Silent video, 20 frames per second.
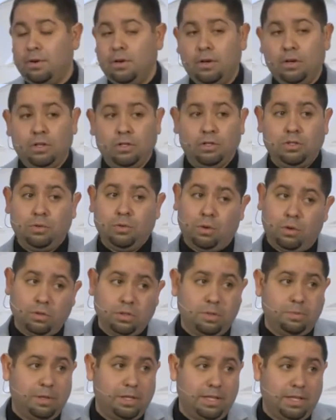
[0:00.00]
to
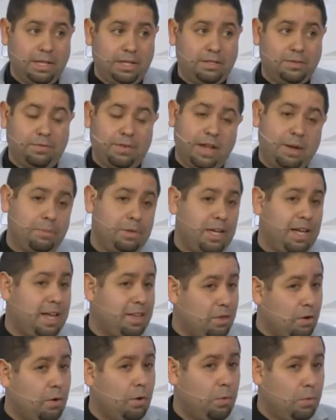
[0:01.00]
ultimately his family and
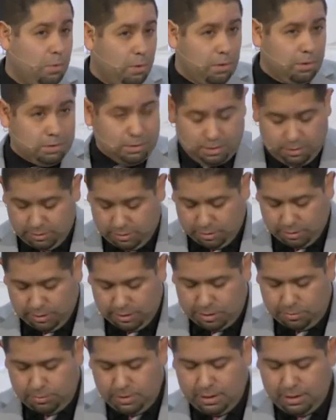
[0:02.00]
the whole world. So
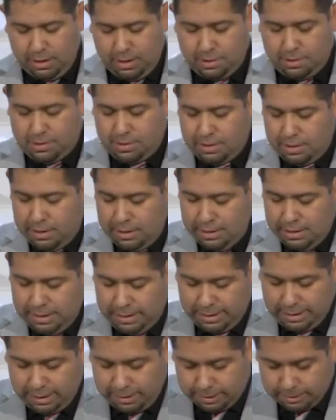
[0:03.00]
let's read this
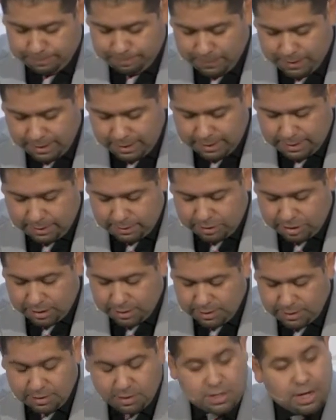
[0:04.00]
here uh,
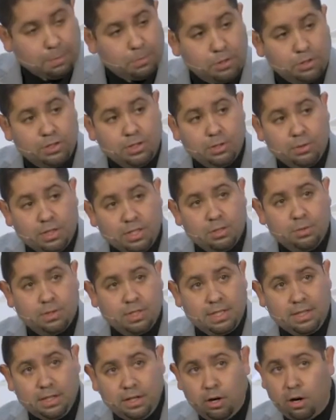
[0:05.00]
Genesis chapter 2. This was
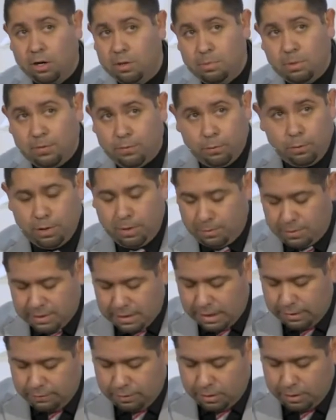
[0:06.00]
in the garden before there was
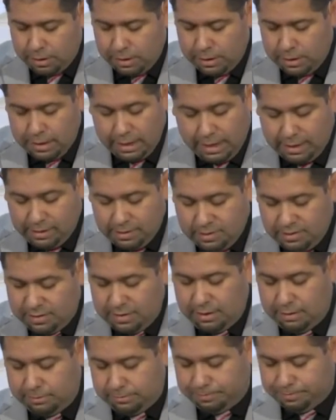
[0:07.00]
ever any
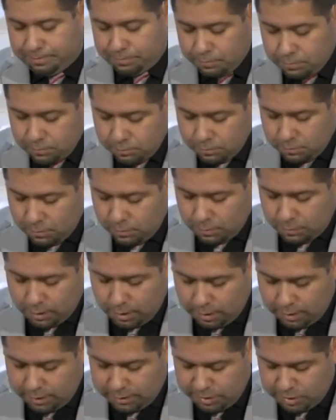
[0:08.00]
sin.
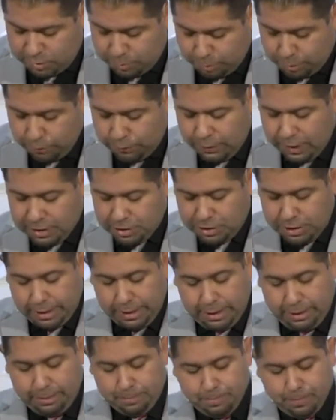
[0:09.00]
This is perfection
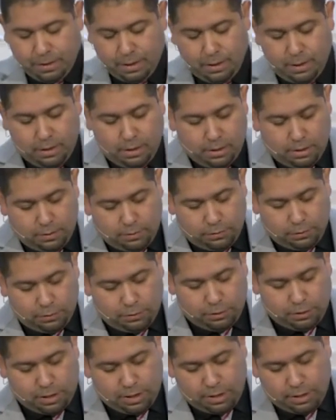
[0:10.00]
here.
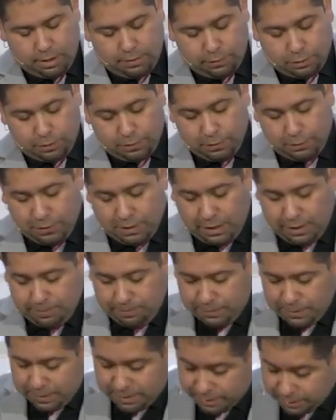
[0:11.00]
Uh, verse 15. It says, The